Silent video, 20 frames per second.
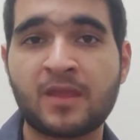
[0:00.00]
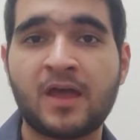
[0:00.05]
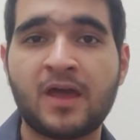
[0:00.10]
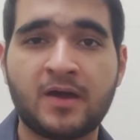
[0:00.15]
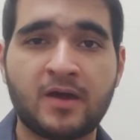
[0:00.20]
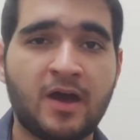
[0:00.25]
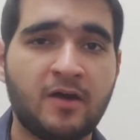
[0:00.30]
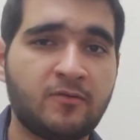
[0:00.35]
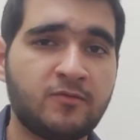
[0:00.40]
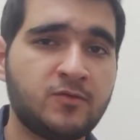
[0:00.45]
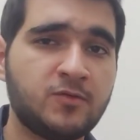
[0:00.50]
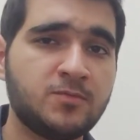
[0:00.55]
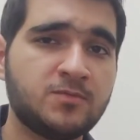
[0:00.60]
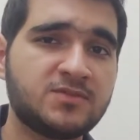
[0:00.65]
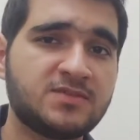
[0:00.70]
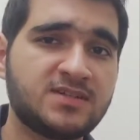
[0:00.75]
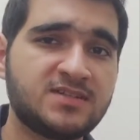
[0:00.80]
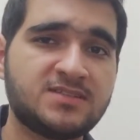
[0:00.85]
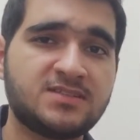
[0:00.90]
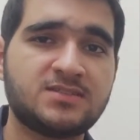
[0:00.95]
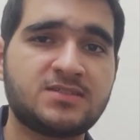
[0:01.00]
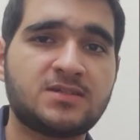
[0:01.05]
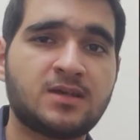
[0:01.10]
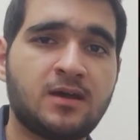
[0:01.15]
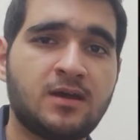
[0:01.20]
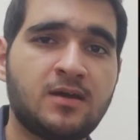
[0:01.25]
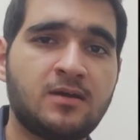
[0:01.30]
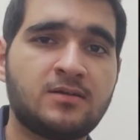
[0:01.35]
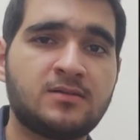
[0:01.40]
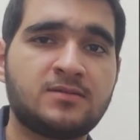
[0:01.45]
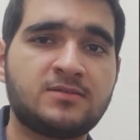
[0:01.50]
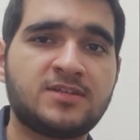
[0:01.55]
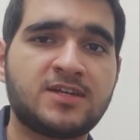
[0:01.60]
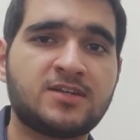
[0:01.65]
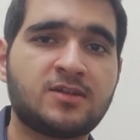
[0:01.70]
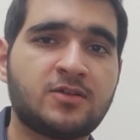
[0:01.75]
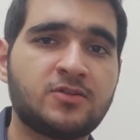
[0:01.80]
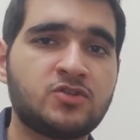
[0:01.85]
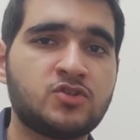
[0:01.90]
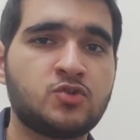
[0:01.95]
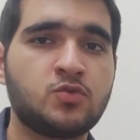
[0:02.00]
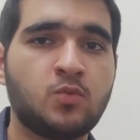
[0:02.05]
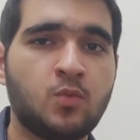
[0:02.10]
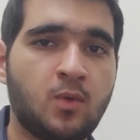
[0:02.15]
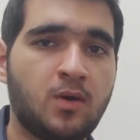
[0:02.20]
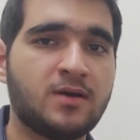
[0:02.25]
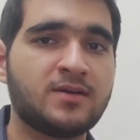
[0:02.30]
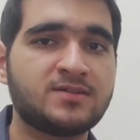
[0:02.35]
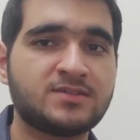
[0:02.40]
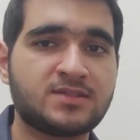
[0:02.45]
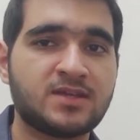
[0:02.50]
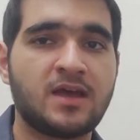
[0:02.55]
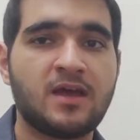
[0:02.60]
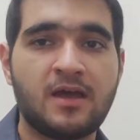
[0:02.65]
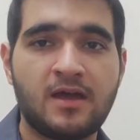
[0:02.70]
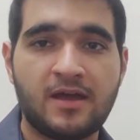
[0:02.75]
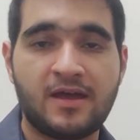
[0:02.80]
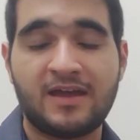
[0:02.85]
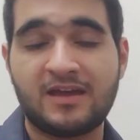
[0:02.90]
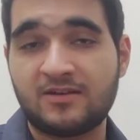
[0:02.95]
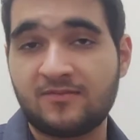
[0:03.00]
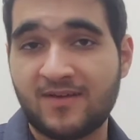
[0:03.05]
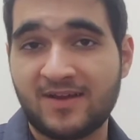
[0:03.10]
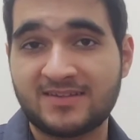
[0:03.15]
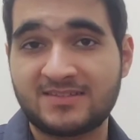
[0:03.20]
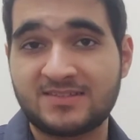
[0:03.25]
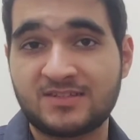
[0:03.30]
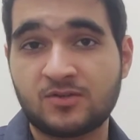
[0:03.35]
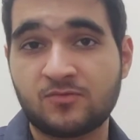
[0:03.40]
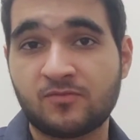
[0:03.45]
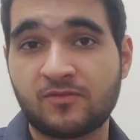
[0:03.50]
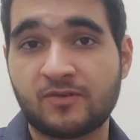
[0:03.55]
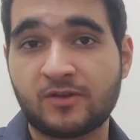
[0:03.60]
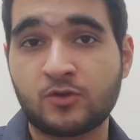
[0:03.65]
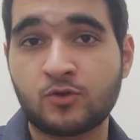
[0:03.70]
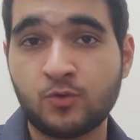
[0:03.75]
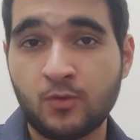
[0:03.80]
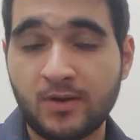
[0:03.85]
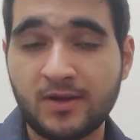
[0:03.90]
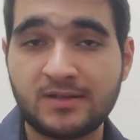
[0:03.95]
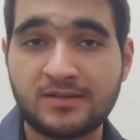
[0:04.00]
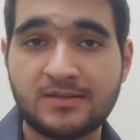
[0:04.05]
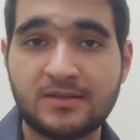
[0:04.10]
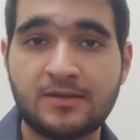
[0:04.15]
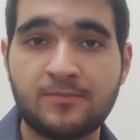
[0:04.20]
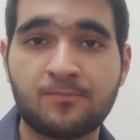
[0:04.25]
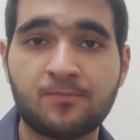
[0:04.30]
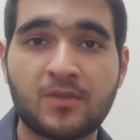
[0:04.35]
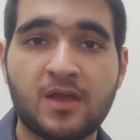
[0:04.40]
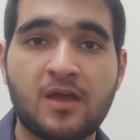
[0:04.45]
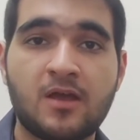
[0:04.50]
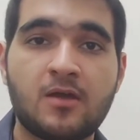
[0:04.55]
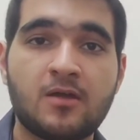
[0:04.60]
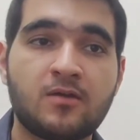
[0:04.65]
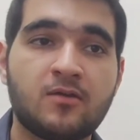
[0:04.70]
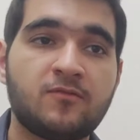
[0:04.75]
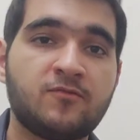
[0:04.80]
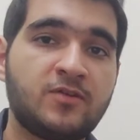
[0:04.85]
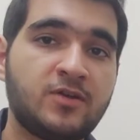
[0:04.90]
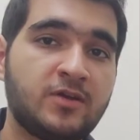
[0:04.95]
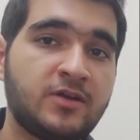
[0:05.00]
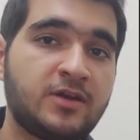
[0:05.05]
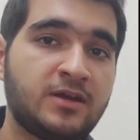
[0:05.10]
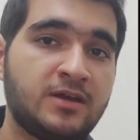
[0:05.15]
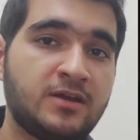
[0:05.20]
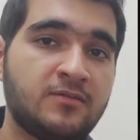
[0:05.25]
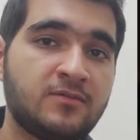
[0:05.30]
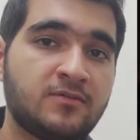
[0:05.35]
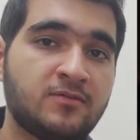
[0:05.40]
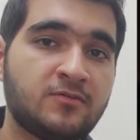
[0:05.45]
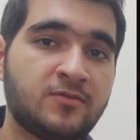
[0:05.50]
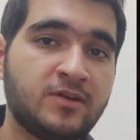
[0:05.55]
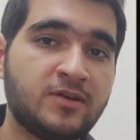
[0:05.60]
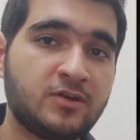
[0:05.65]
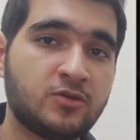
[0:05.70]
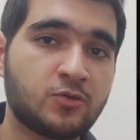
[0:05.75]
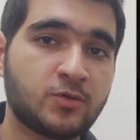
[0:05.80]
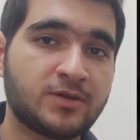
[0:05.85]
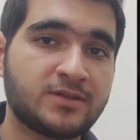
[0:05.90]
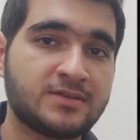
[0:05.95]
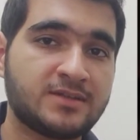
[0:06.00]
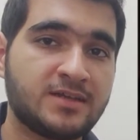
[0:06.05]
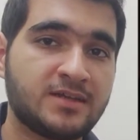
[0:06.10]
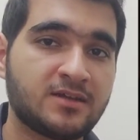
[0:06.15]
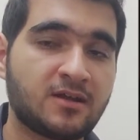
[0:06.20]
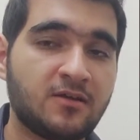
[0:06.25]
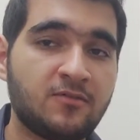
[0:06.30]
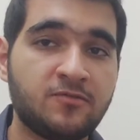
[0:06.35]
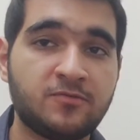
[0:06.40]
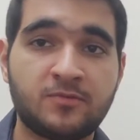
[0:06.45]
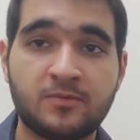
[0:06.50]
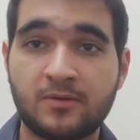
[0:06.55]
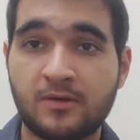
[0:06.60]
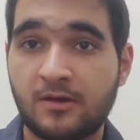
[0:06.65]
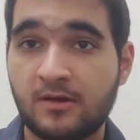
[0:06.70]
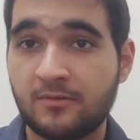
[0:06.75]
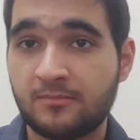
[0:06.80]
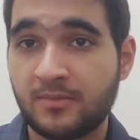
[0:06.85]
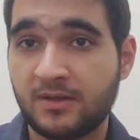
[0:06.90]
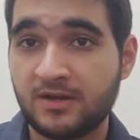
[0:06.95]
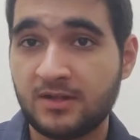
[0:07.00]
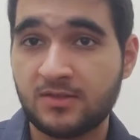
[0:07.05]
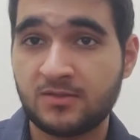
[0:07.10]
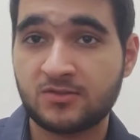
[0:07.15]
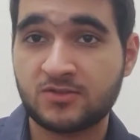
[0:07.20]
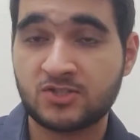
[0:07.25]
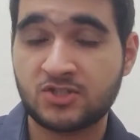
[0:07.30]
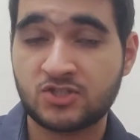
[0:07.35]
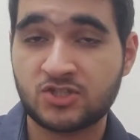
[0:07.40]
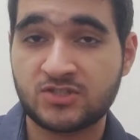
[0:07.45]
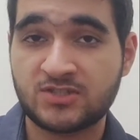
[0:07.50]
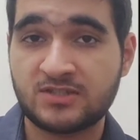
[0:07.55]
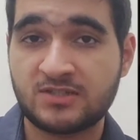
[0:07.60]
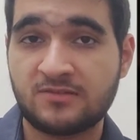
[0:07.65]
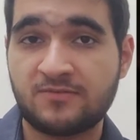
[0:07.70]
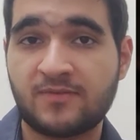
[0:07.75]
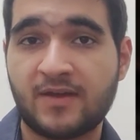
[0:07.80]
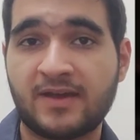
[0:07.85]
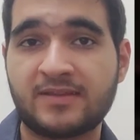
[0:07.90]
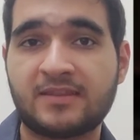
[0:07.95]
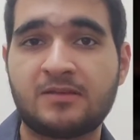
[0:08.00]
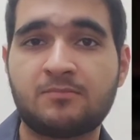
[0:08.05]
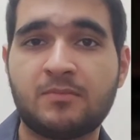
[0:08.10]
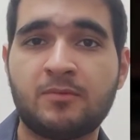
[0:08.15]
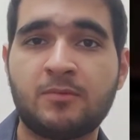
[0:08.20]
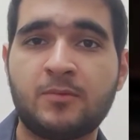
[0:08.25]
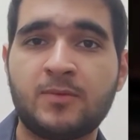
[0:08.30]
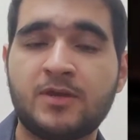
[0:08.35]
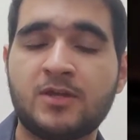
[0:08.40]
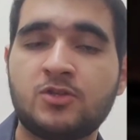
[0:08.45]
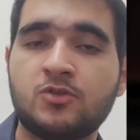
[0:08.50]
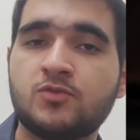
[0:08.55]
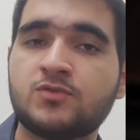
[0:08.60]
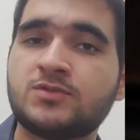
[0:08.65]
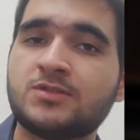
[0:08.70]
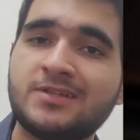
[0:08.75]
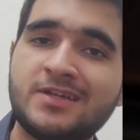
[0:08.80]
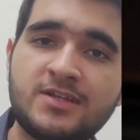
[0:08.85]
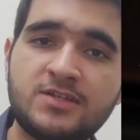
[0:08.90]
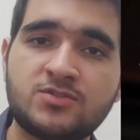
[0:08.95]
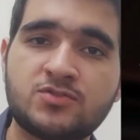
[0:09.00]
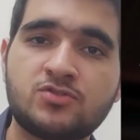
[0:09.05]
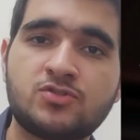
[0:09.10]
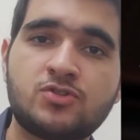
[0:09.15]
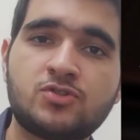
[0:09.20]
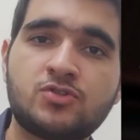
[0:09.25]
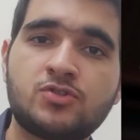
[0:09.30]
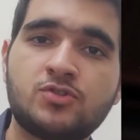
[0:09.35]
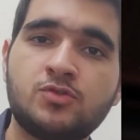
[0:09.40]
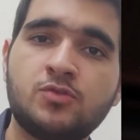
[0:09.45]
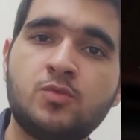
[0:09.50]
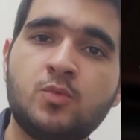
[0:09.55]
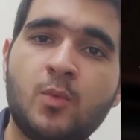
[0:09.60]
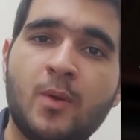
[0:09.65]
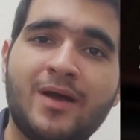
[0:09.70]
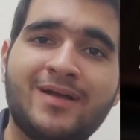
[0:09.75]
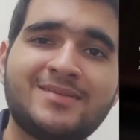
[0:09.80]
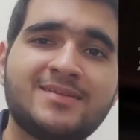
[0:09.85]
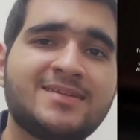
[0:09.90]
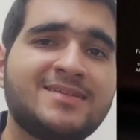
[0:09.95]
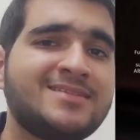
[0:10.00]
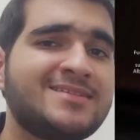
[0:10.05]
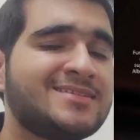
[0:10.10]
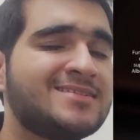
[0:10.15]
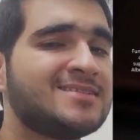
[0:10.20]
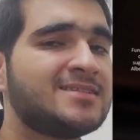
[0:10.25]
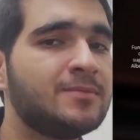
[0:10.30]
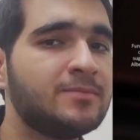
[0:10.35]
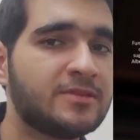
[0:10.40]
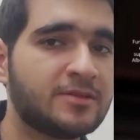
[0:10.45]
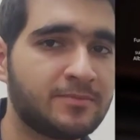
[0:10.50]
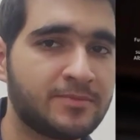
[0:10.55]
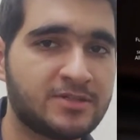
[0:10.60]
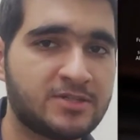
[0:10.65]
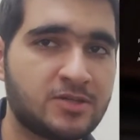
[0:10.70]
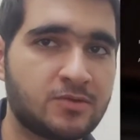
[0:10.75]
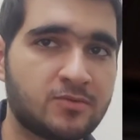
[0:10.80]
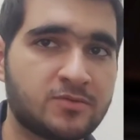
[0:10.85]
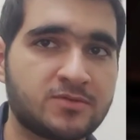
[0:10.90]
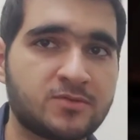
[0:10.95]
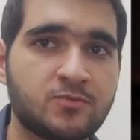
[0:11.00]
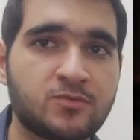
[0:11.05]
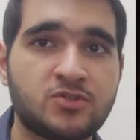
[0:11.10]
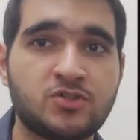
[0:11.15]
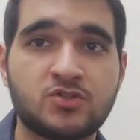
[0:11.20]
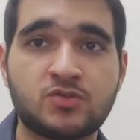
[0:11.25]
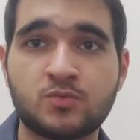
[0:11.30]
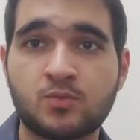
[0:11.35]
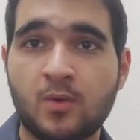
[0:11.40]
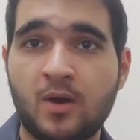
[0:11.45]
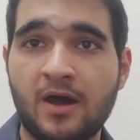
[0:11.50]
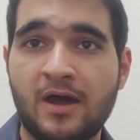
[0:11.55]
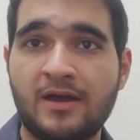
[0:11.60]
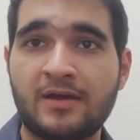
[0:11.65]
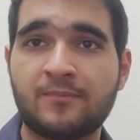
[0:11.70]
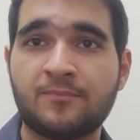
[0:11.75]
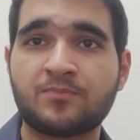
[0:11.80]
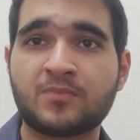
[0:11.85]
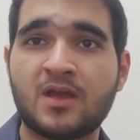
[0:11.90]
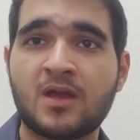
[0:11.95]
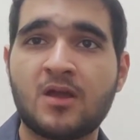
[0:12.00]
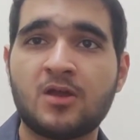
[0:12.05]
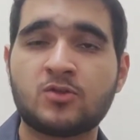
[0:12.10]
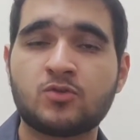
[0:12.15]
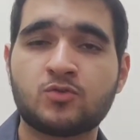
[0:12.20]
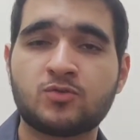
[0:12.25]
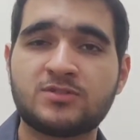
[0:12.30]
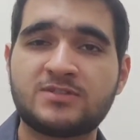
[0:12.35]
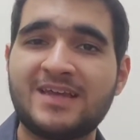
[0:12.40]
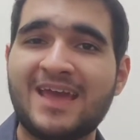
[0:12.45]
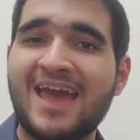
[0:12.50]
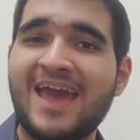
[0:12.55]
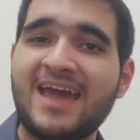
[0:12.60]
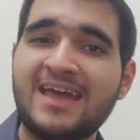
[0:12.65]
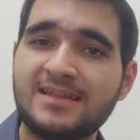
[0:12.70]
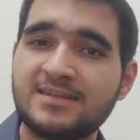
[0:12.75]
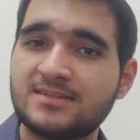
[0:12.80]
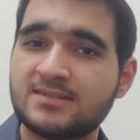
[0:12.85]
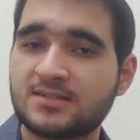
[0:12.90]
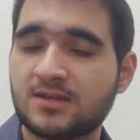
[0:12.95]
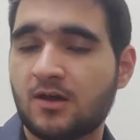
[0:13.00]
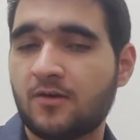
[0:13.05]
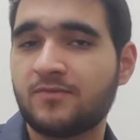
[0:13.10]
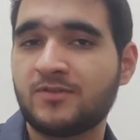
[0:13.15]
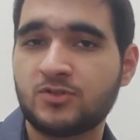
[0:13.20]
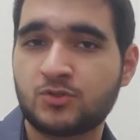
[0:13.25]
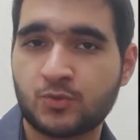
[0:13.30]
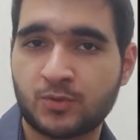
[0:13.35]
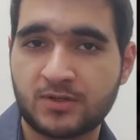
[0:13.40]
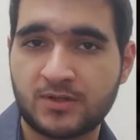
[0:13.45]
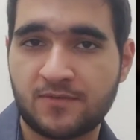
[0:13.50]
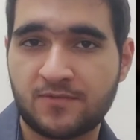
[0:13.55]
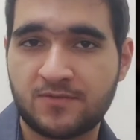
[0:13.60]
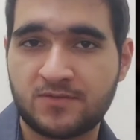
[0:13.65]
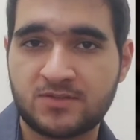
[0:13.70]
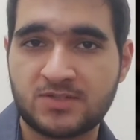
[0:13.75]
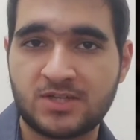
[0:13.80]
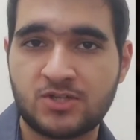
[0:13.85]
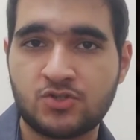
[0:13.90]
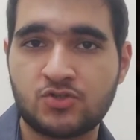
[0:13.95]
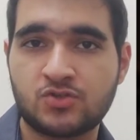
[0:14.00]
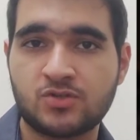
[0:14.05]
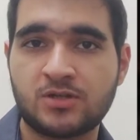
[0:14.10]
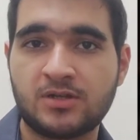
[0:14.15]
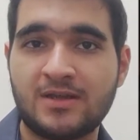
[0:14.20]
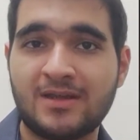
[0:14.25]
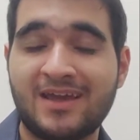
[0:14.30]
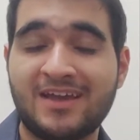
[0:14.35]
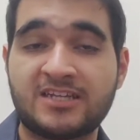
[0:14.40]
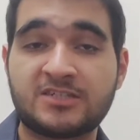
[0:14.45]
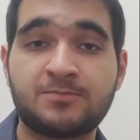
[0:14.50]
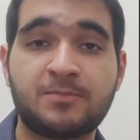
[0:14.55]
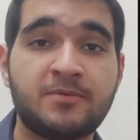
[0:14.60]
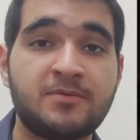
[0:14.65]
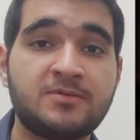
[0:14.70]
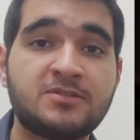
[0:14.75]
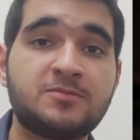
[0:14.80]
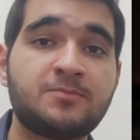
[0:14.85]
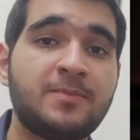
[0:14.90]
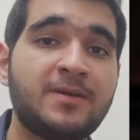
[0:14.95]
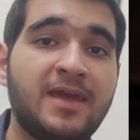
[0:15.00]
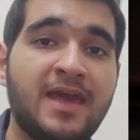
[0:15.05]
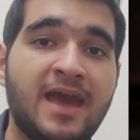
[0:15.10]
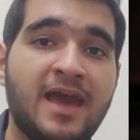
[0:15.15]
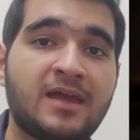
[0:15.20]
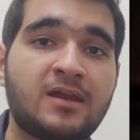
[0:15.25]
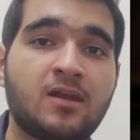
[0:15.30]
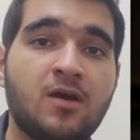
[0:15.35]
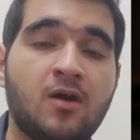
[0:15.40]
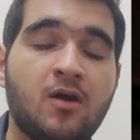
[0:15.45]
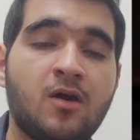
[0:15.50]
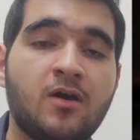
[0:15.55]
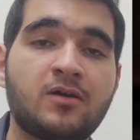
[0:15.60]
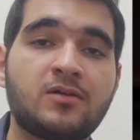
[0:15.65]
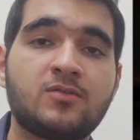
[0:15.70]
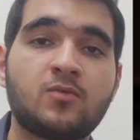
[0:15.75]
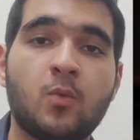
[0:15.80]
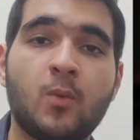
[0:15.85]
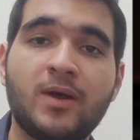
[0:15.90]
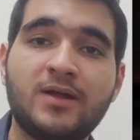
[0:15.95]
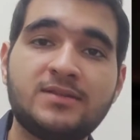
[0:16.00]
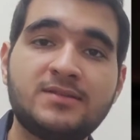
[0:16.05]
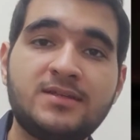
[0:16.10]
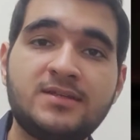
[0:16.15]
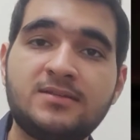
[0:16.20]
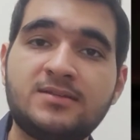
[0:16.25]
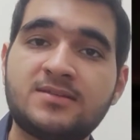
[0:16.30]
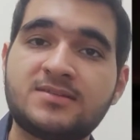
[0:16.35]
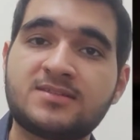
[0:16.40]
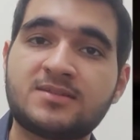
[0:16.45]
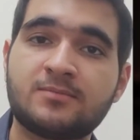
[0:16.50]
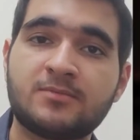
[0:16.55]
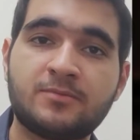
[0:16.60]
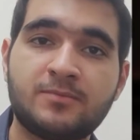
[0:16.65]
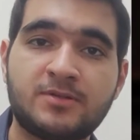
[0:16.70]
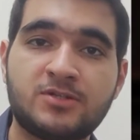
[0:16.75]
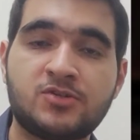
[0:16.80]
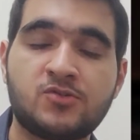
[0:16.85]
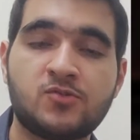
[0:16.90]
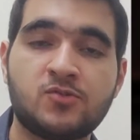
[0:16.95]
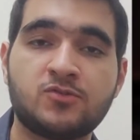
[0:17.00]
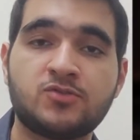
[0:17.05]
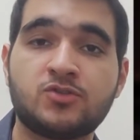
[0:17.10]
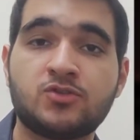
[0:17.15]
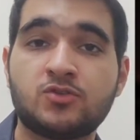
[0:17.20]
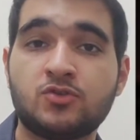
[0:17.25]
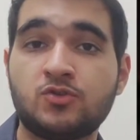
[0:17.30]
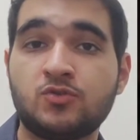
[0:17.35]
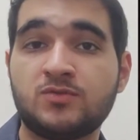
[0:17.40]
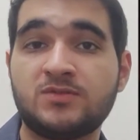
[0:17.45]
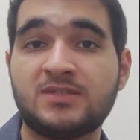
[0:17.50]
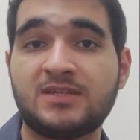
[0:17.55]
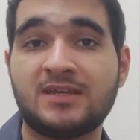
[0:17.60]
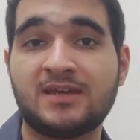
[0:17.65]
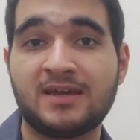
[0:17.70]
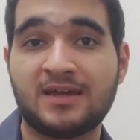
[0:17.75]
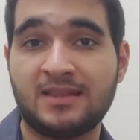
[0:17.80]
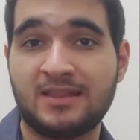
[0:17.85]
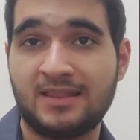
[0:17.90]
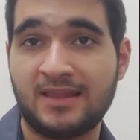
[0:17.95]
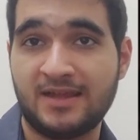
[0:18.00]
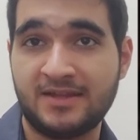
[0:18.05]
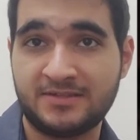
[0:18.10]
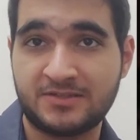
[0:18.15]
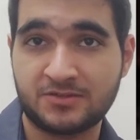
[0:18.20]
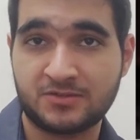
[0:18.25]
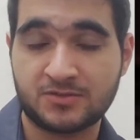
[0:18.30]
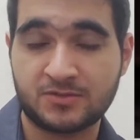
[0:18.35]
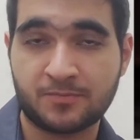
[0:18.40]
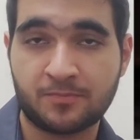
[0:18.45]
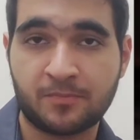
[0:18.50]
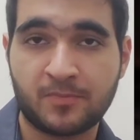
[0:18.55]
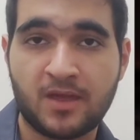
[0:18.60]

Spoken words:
However, since technology was advancing very quickly, very quickly enough, many suggested the fact that maybe we can use lasers to weld dissimilar materials, which is why towards the end of the 20th century, experiments began on welding dissimilar materials using lasers.